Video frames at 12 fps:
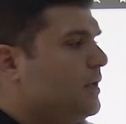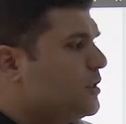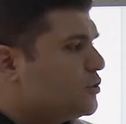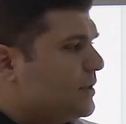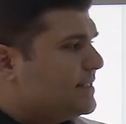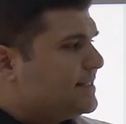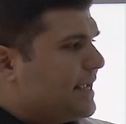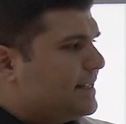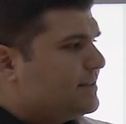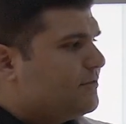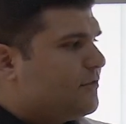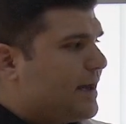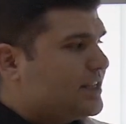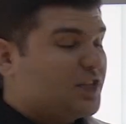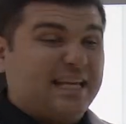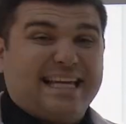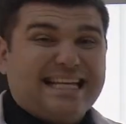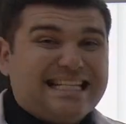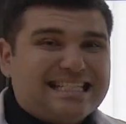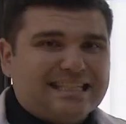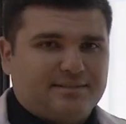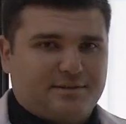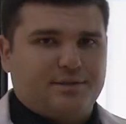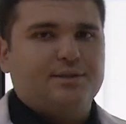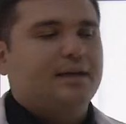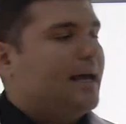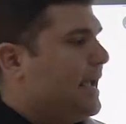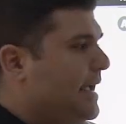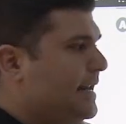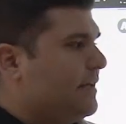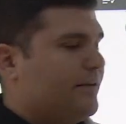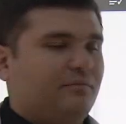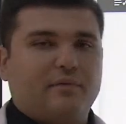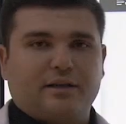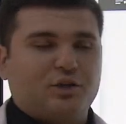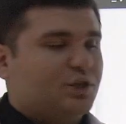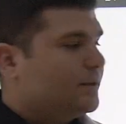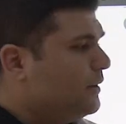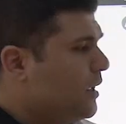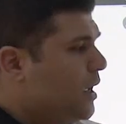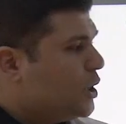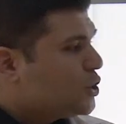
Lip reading: So it says the wedge isn't a new invention.